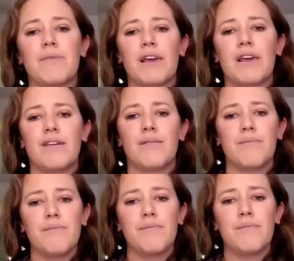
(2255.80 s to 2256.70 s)
like
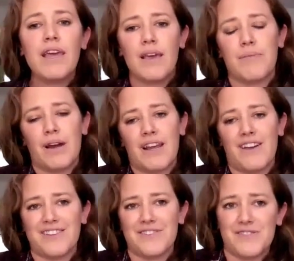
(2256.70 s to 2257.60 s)
making money
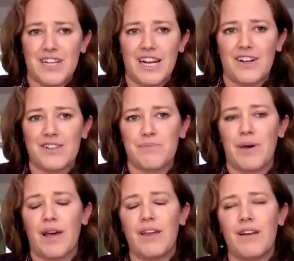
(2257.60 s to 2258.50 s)
on these retainers,
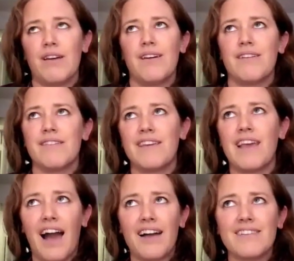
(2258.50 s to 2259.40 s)
but
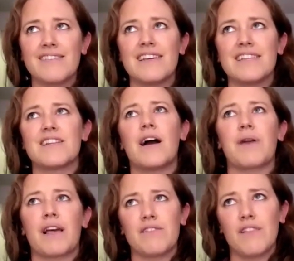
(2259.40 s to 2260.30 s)
yeah. It's not
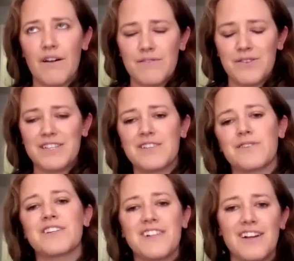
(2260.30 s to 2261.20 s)
what I love doing. So
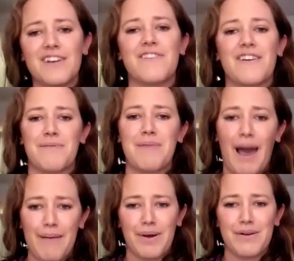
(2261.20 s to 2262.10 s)
to clarify from
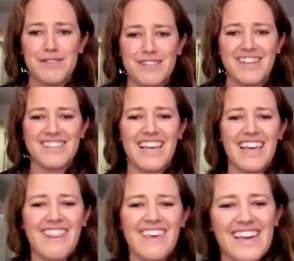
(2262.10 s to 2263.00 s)
that post, because
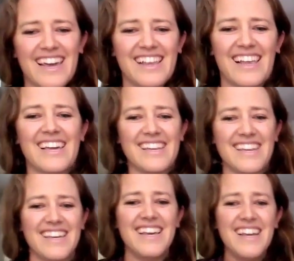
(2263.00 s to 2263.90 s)
I think like
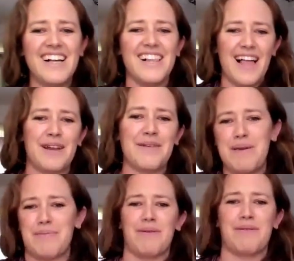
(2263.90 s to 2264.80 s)
a lot of
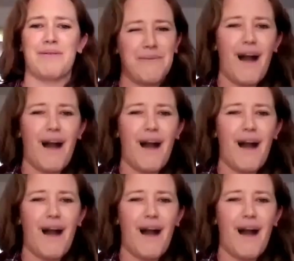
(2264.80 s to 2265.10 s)
people were like,